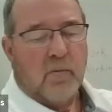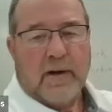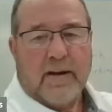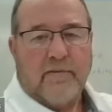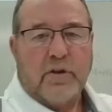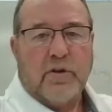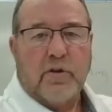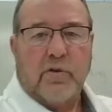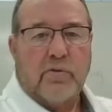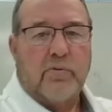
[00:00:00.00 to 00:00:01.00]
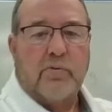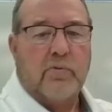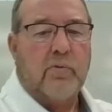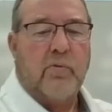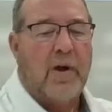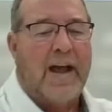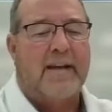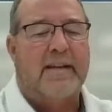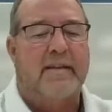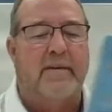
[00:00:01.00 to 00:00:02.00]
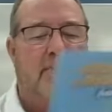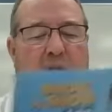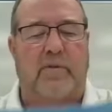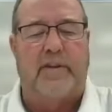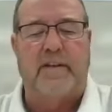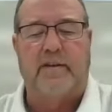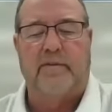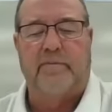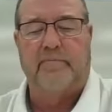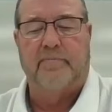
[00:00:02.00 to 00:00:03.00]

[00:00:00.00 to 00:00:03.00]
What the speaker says: whenever you're writing them on here.